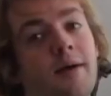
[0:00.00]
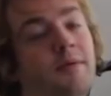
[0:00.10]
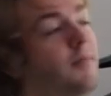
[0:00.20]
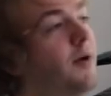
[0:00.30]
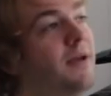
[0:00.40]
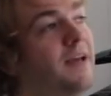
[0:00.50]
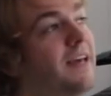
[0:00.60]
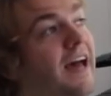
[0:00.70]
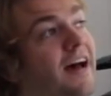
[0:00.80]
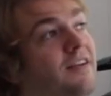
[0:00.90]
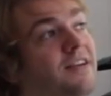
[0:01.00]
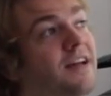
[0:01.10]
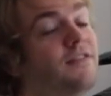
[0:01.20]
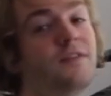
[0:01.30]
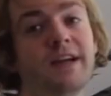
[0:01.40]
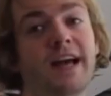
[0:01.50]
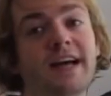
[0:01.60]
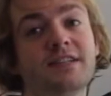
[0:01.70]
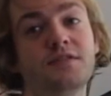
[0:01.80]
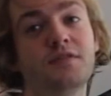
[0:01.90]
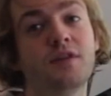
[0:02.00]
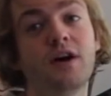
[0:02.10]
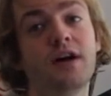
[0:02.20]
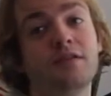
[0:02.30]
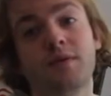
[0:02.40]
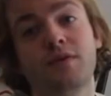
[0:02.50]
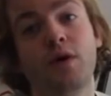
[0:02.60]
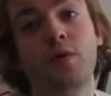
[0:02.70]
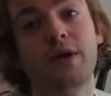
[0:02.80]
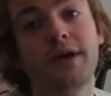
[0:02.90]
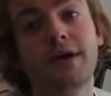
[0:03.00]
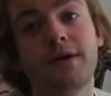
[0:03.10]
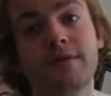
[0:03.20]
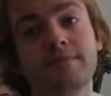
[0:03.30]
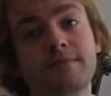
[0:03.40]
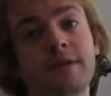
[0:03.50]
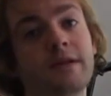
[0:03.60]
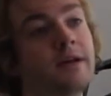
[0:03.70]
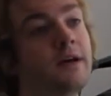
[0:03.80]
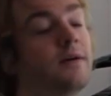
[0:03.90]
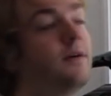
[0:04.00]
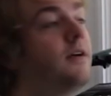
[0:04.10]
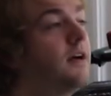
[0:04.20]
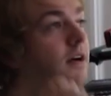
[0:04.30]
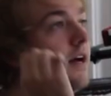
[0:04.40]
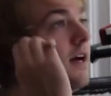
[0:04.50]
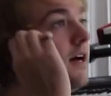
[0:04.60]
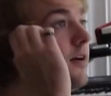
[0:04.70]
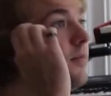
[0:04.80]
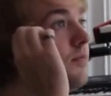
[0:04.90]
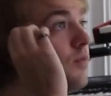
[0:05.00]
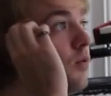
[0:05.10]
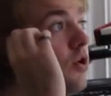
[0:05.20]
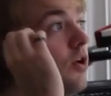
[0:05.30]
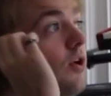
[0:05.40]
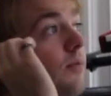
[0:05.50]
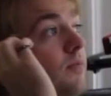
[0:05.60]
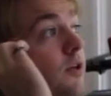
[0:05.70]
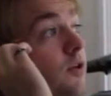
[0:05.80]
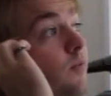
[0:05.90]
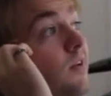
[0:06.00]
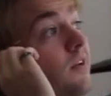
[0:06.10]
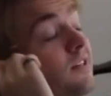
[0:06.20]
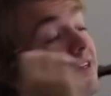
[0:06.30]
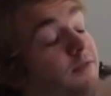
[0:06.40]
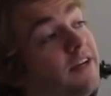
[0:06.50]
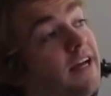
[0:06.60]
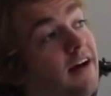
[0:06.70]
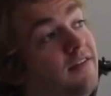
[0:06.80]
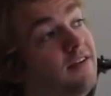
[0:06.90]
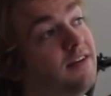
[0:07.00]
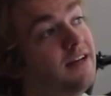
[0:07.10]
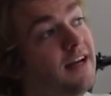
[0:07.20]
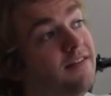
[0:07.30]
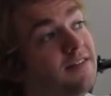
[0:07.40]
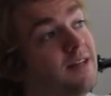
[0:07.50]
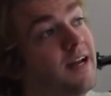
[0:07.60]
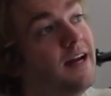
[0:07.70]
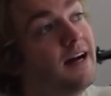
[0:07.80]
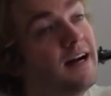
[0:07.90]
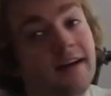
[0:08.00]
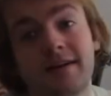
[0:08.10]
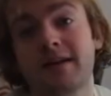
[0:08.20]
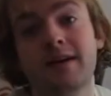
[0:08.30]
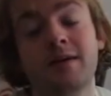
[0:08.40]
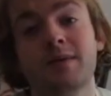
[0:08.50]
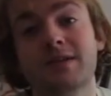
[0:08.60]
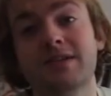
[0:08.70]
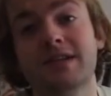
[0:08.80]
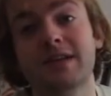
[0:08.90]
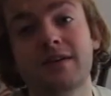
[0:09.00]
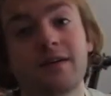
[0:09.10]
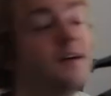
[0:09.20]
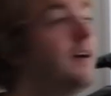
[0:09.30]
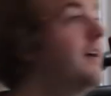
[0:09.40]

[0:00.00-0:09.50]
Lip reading: I mean, my man Gavin definitely has his flaws, but don't we all, you know? We're all human, except for Gavin. Gavin's AI, but still.